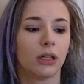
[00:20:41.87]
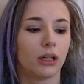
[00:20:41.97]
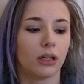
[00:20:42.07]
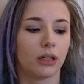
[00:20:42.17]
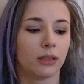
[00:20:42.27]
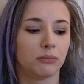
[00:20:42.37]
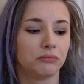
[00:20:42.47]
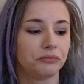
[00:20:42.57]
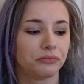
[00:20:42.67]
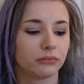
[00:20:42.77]

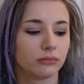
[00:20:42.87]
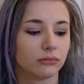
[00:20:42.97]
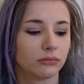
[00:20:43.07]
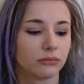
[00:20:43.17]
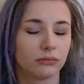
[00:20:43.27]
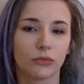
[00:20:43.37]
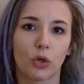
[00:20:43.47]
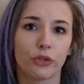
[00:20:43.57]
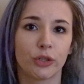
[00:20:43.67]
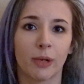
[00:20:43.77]

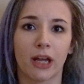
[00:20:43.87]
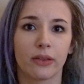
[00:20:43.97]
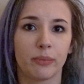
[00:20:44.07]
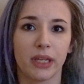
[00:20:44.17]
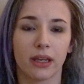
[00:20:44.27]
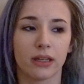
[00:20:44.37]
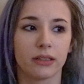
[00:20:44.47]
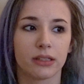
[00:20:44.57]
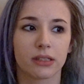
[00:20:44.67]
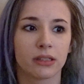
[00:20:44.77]
hold your breath,
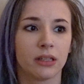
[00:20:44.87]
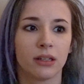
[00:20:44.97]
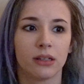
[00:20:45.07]
because